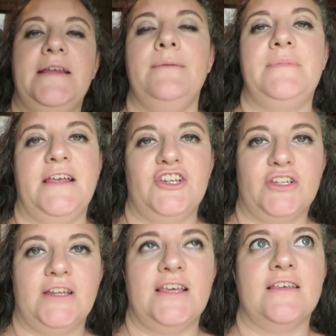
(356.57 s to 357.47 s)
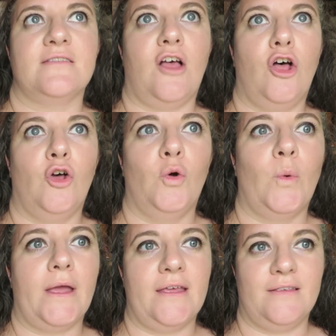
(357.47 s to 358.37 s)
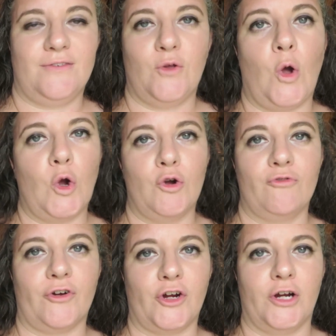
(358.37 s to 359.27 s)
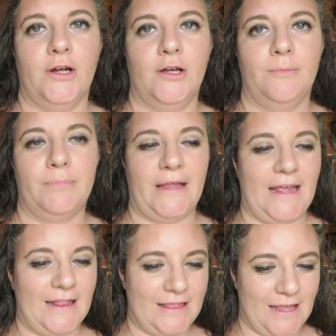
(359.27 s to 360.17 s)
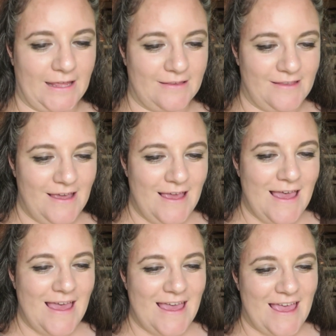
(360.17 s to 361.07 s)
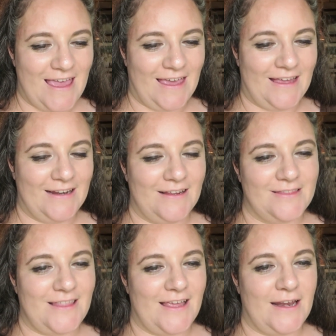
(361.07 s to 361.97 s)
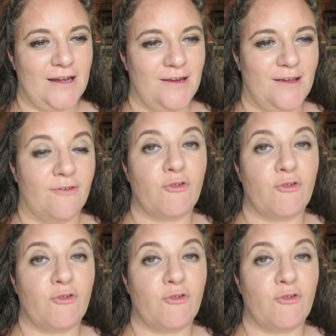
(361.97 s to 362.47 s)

my temptation is always to over plan things and then